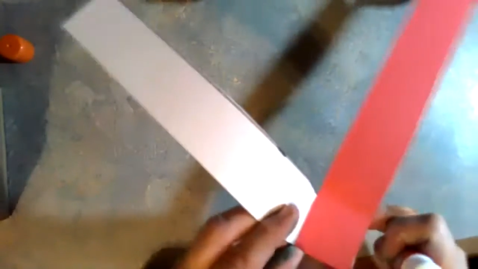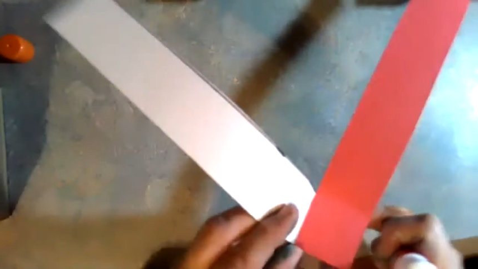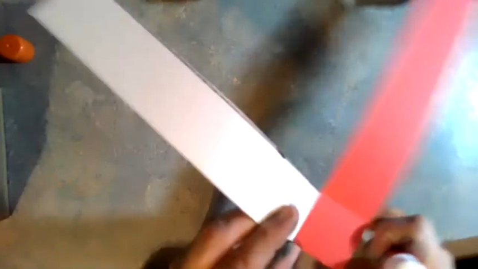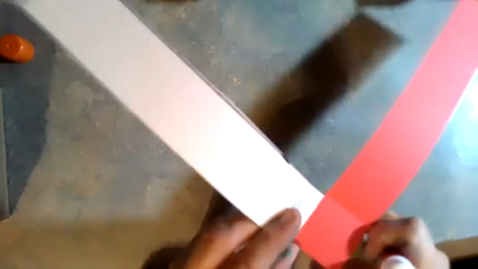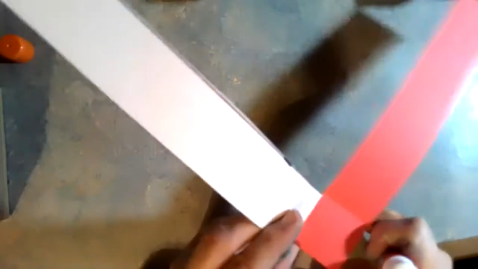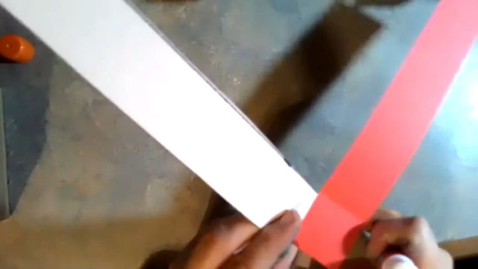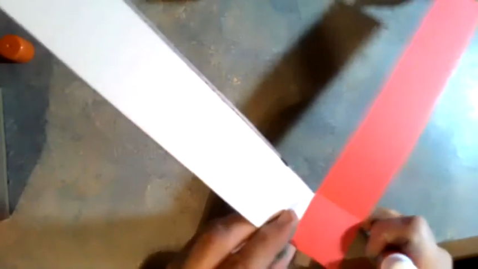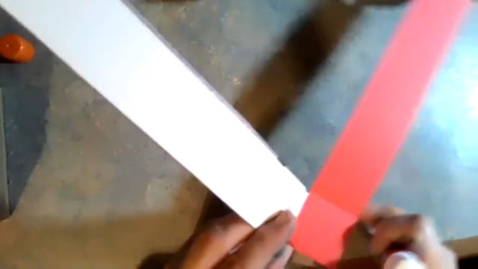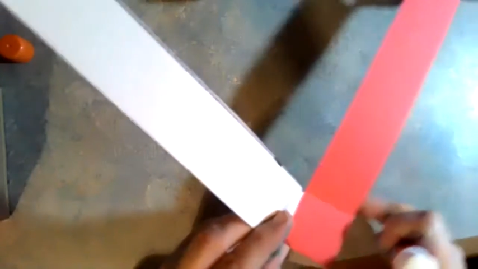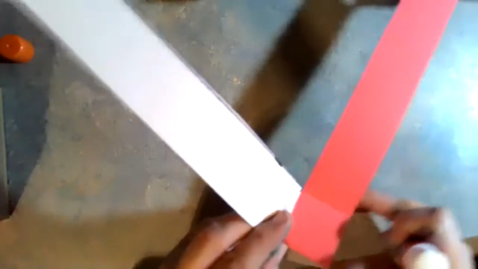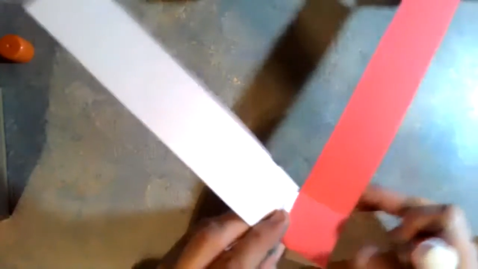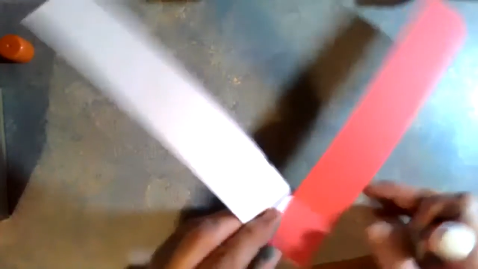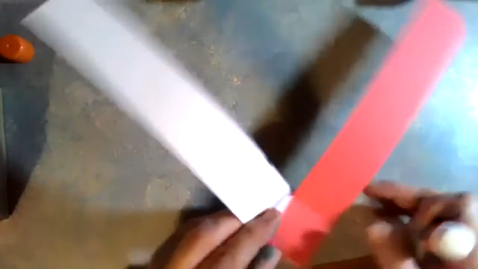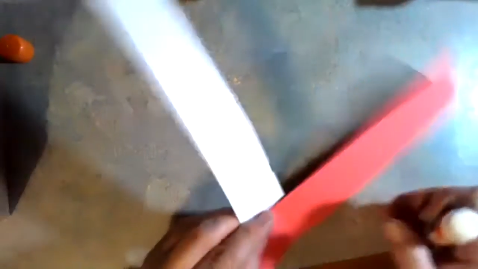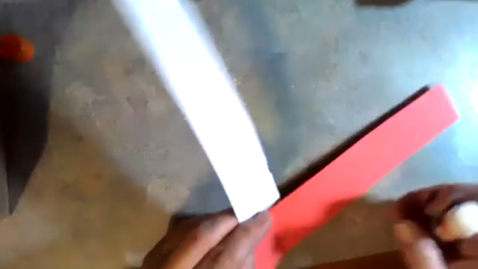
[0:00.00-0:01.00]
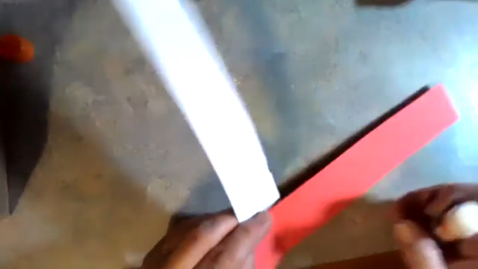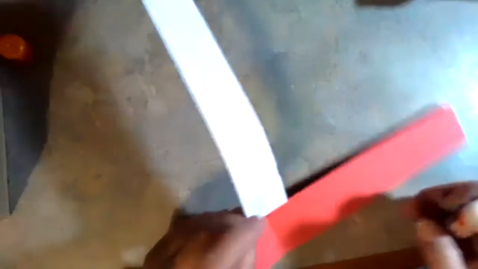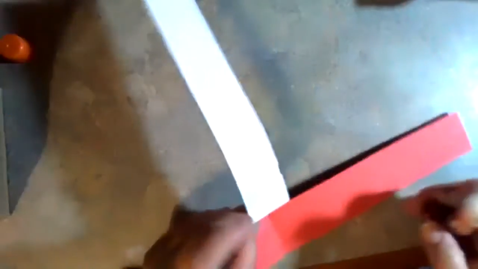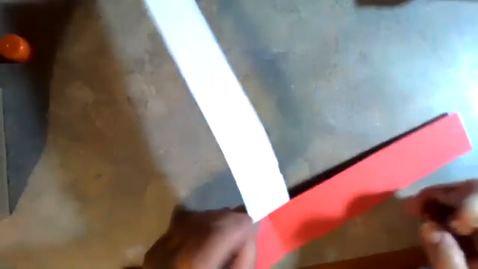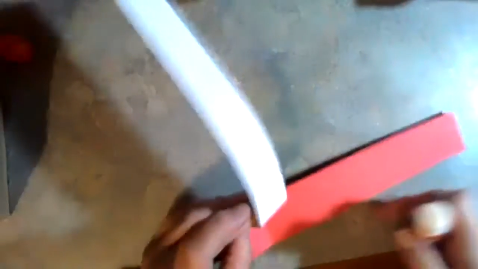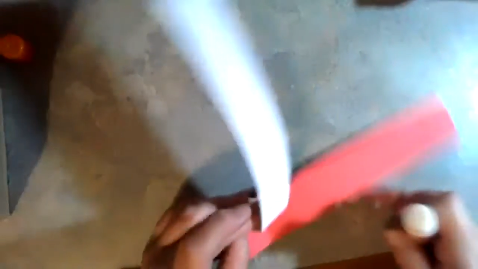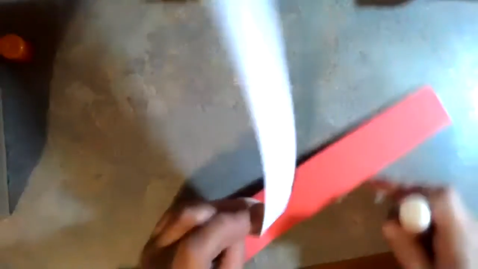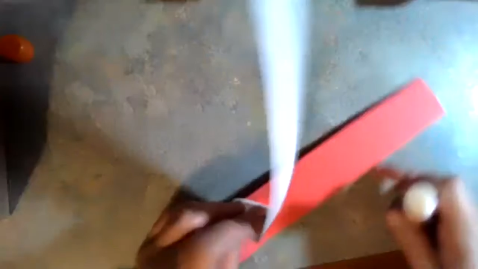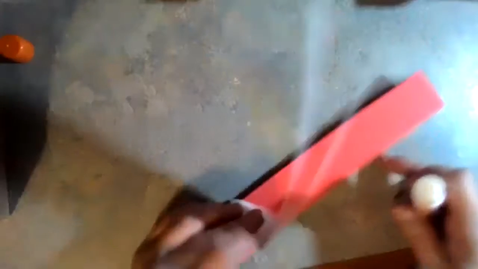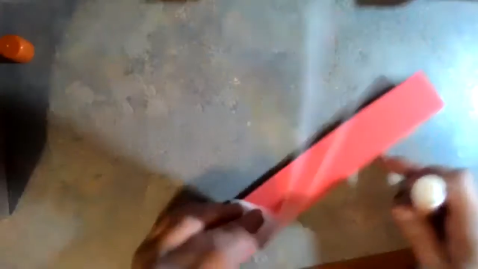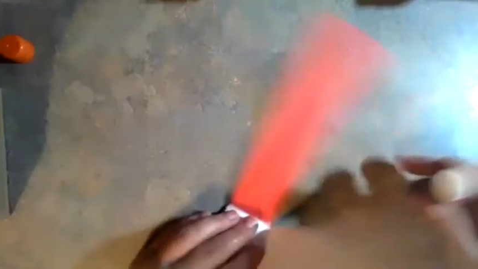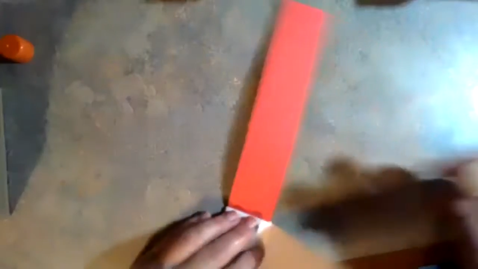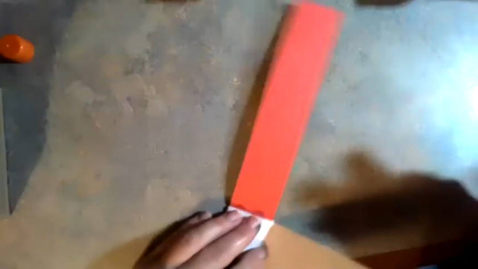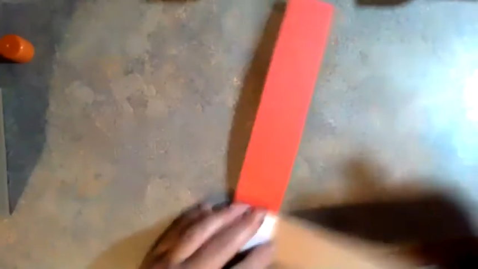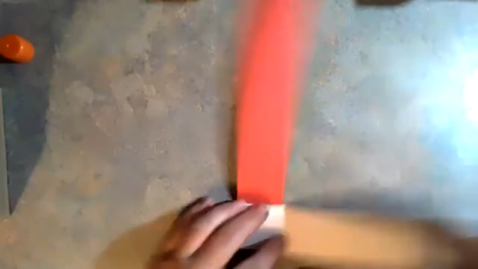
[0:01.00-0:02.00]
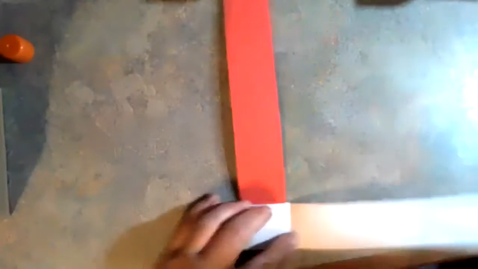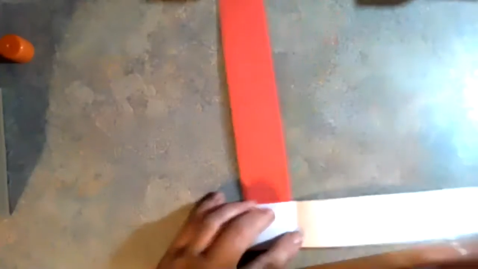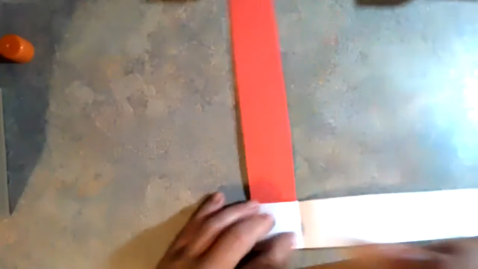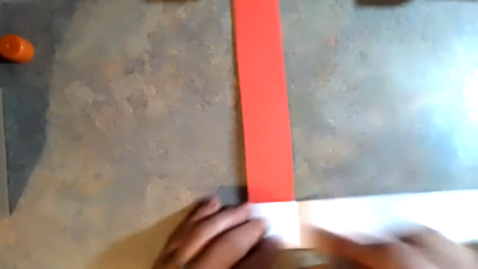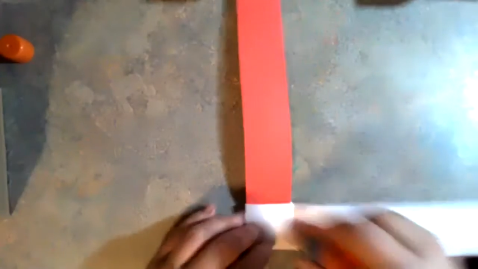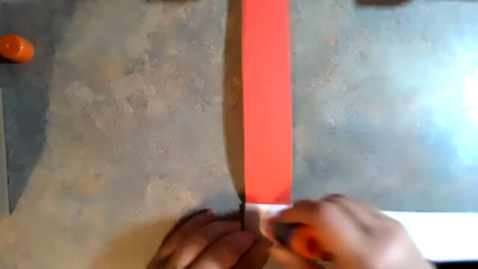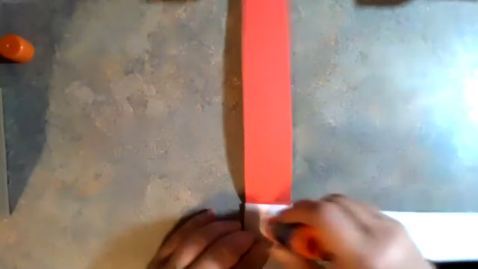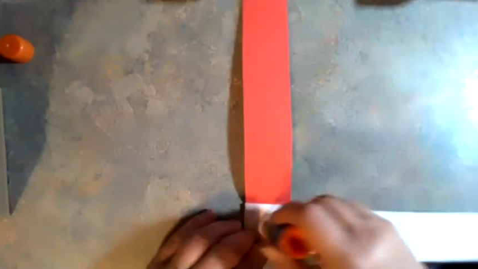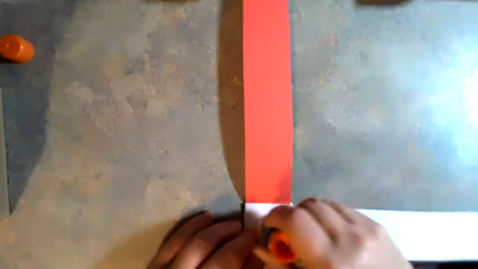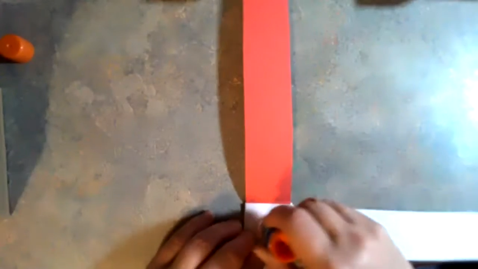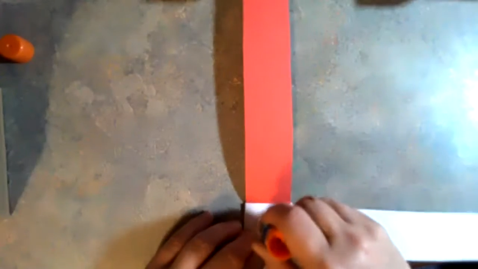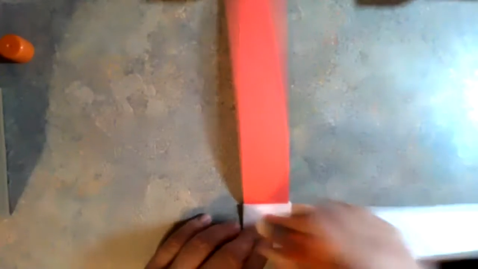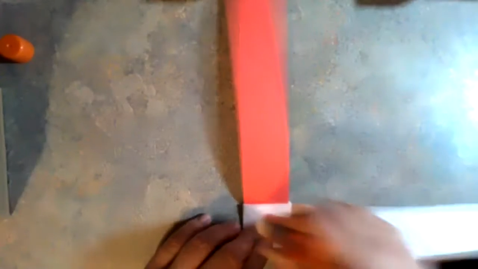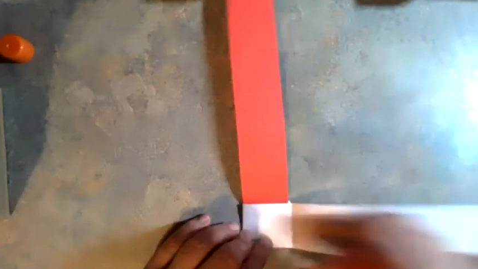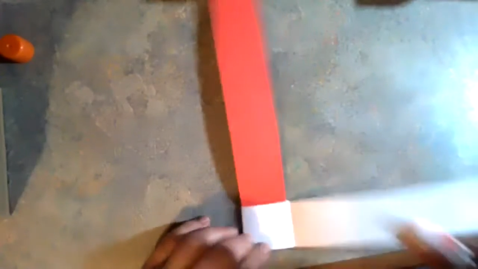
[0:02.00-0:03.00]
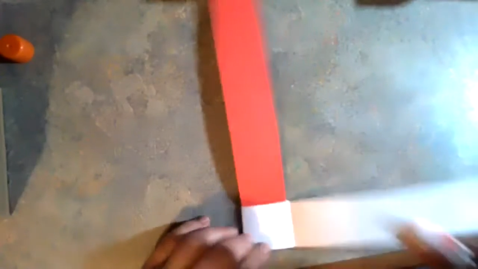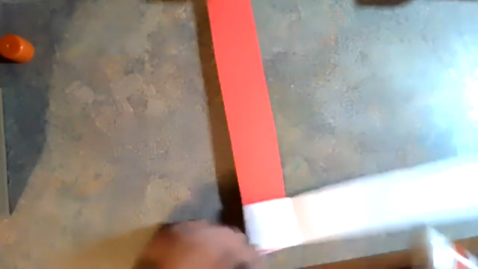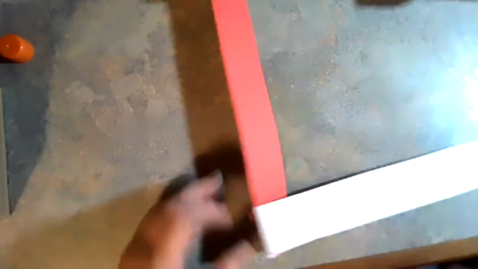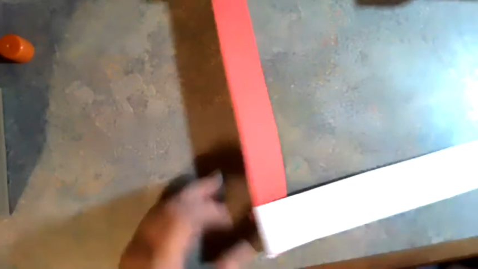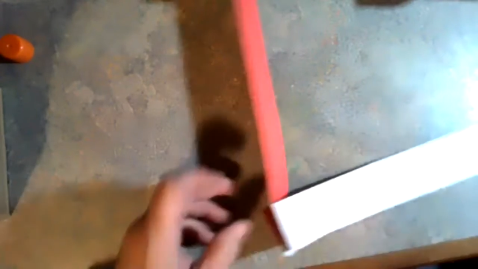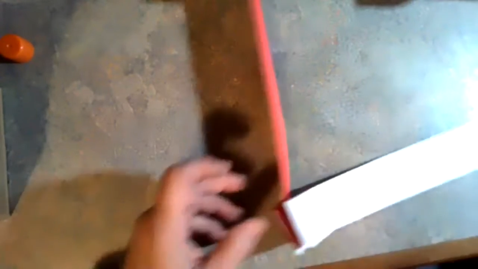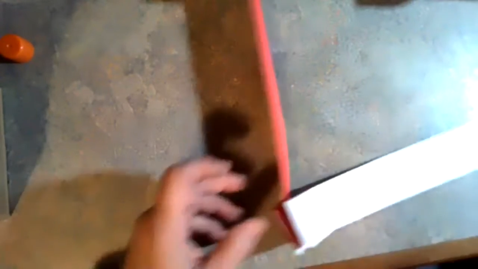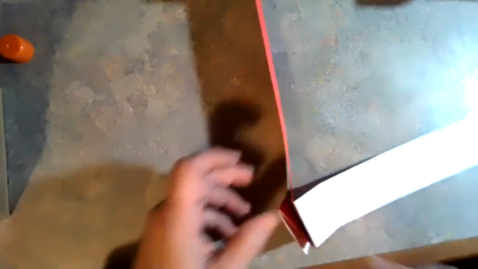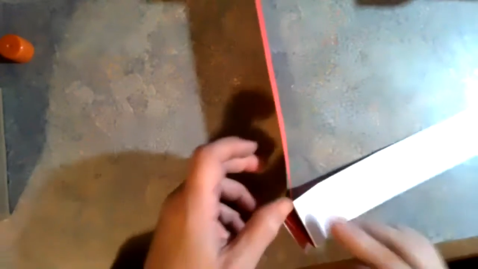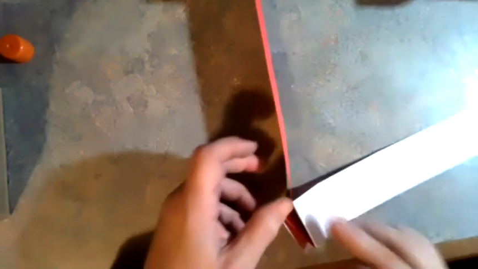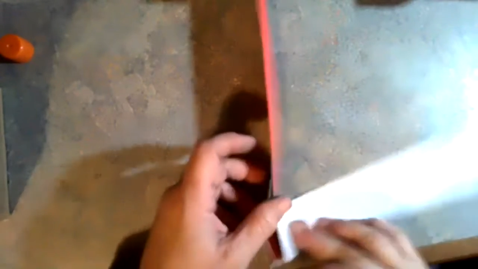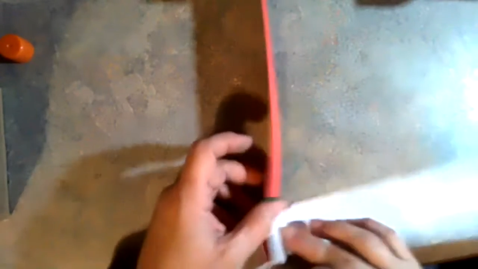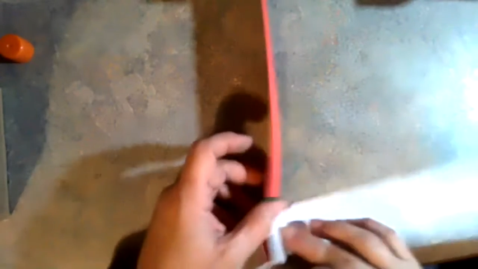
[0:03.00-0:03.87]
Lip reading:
Nobody's mouth can be seen.